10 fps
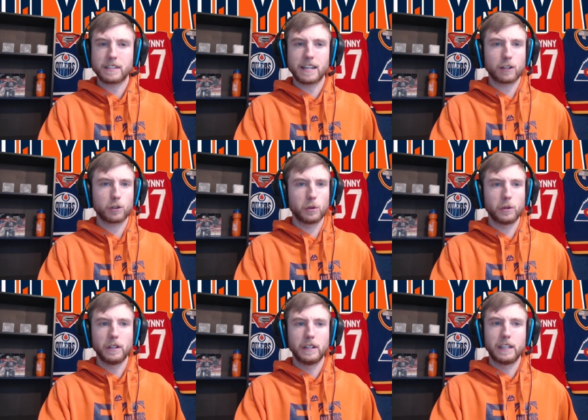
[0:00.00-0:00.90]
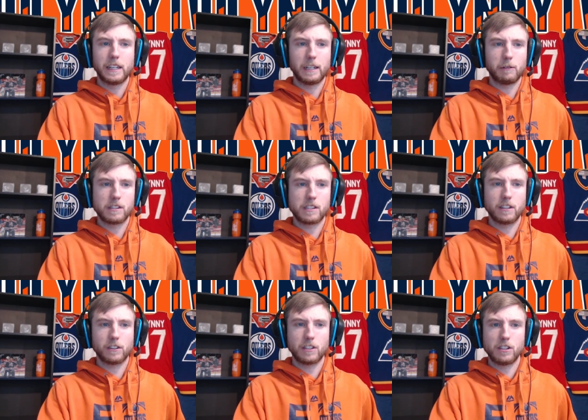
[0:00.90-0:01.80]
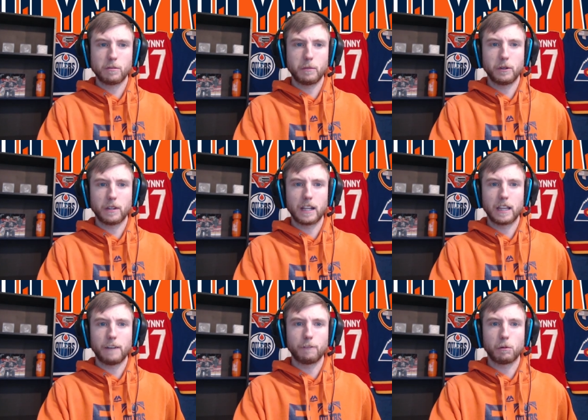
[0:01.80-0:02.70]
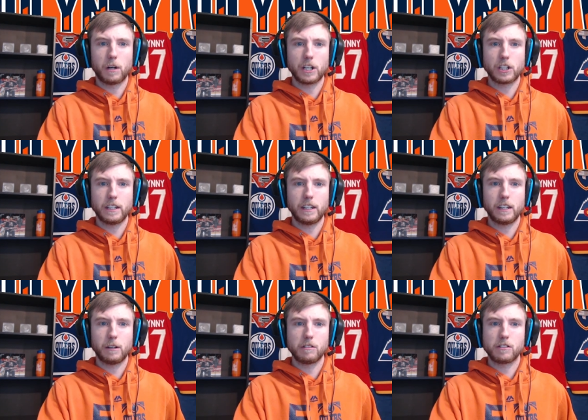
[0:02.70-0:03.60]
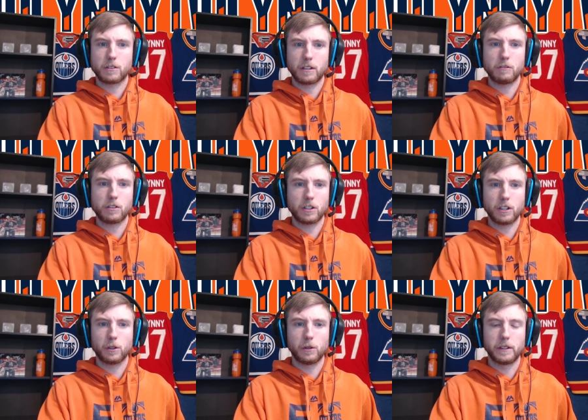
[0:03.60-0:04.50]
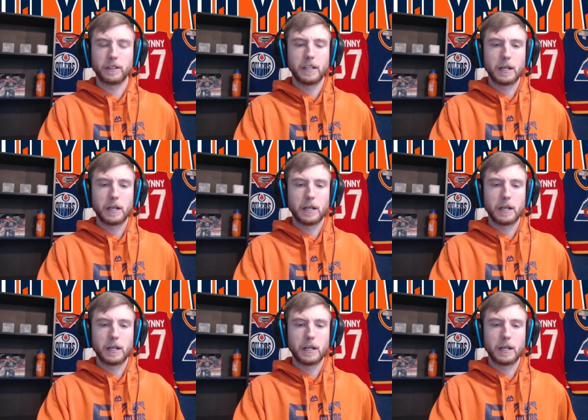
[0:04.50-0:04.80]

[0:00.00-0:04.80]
That goal, it was silky smooth. I loved watching it. It was a good goal.